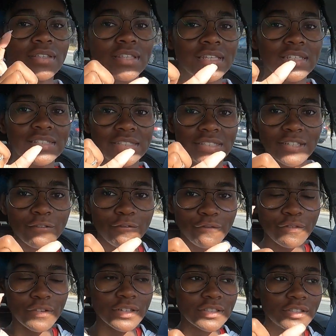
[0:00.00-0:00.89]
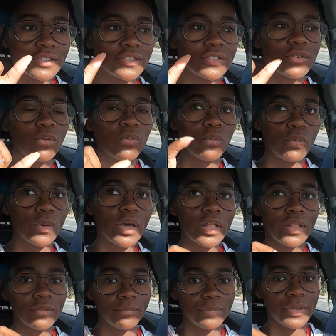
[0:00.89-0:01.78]
the difference
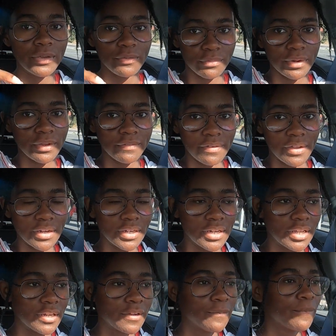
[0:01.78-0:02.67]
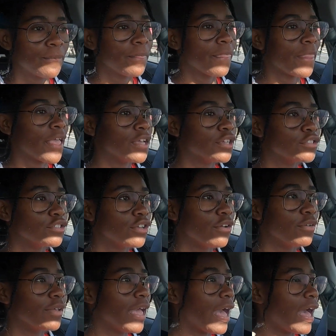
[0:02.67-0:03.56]
will be refunded.
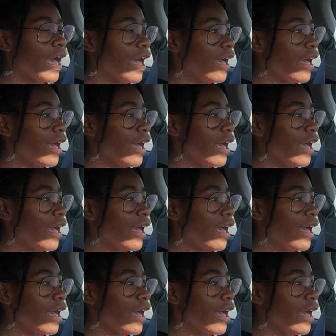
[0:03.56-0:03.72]
So yeah,